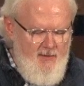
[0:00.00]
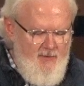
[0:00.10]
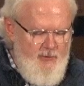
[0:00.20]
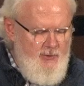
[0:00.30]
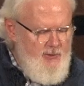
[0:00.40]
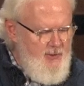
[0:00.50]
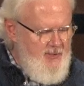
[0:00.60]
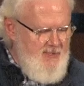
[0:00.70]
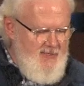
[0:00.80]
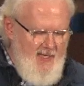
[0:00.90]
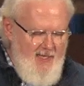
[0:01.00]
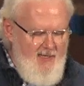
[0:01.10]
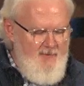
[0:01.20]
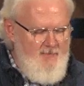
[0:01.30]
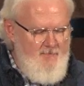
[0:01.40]
so that you can
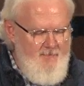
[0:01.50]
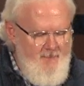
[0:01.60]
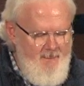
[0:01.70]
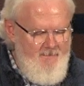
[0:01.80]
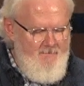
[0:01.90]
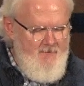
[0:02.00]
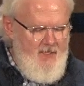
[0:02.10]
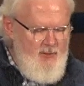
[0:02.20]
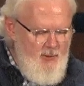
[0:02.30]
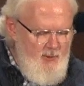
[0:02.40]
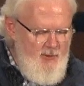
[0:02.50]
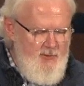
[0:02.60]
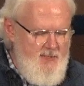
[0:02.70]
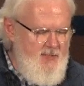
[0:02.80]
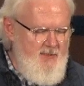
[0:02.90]
say on New
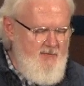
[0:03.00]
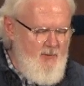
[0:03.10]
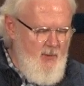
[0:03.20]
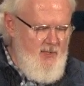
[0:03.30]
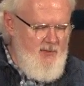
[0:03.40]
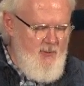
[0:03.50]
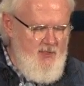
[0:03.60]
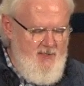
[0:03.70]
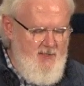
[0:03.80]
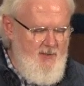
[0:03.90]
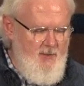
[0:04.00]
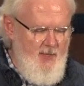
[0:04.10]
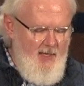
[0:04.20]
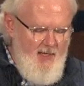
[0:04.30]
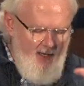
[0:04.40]
Year's Eve 2022,
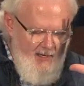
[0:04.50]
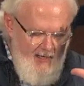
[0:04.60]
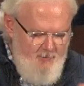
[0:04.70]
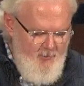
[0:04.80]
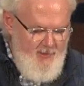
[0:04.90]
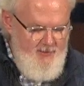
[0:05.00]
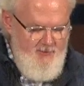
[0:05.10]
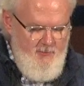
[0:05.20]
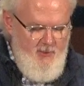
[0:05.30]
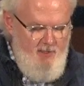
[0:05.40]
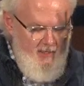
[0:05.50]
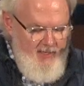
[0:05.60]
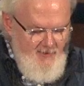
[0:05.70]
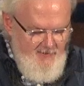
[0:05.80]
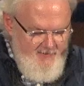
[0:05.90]
I prayed this prayer.
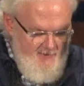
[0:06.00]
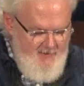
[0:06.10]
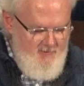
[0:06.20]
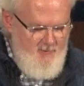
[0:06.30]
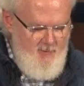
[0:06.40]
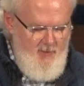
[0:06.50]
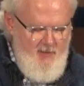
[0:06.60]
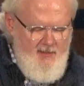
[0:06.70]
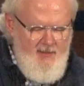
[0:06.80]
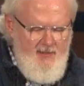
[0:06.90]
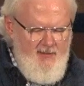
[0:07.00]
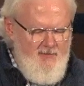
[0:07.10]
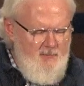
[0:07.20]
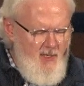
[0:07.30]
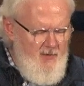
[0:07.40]
I said this prayer. And it
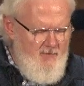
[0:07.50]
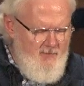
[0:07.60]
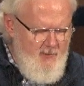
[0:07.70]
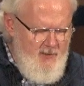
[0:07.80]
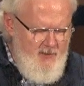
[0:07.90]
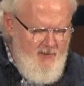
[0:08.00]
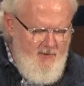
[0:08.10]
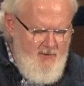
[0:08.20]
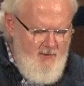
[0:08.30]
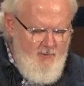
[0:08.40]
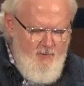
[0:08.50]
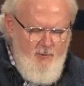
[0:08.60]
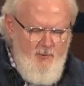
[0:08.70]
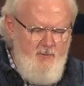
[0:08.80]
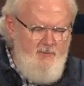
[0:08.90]
doesn't matter if you're here in the
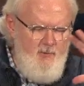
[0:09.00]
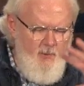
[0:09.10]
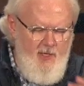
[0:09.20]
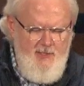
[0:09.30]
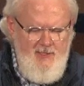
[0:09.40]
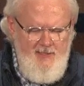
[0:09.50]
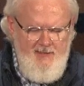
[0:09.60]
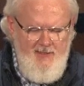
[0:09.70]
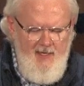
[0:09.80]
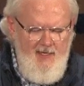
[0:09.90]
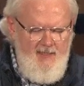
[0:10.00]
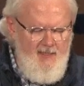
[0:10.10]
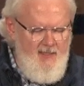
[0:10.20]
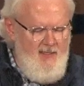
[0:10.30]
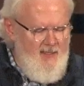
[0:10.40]
room, if you're watching online,
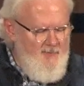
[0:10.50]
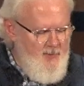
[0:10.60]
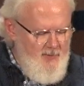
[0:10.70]
if you're